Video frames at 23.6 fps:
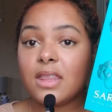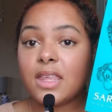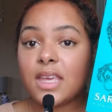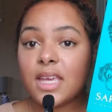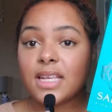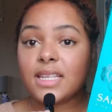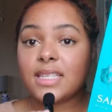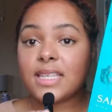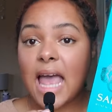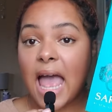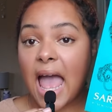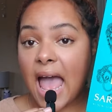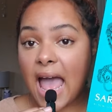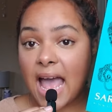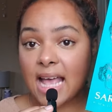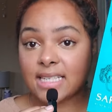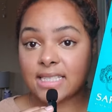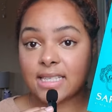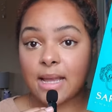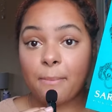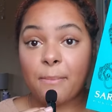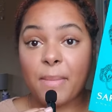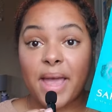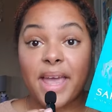this
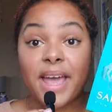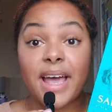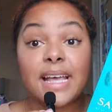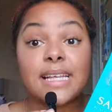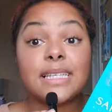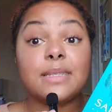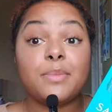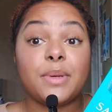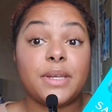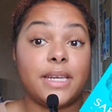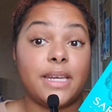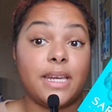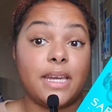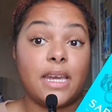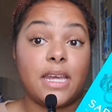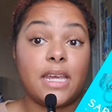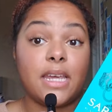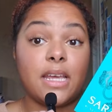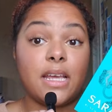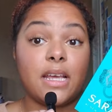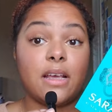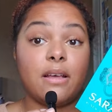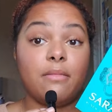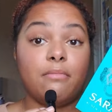has my husband in
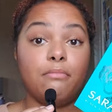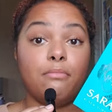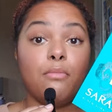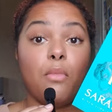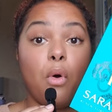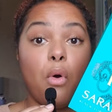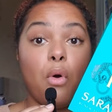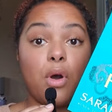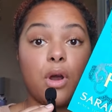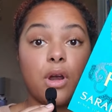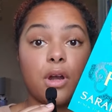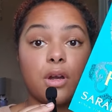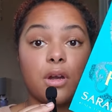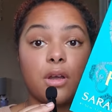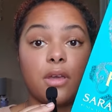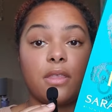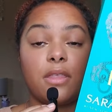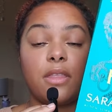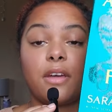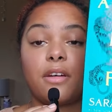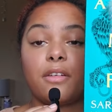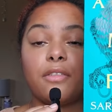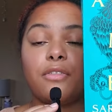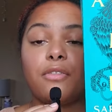it more.
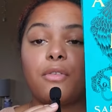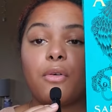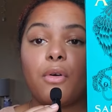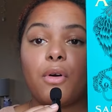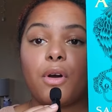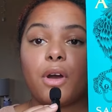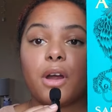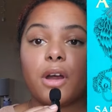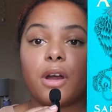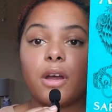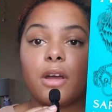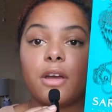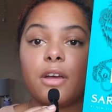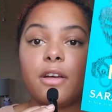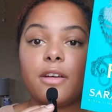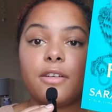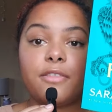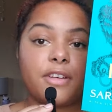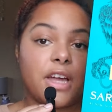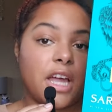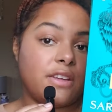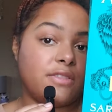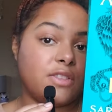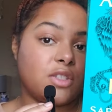Therefore,
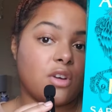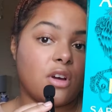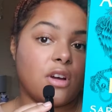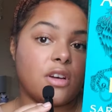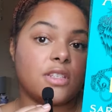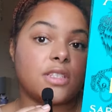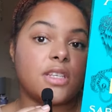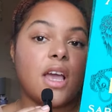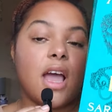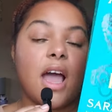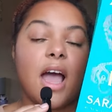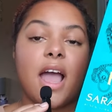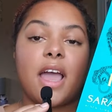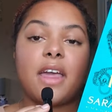5 stars.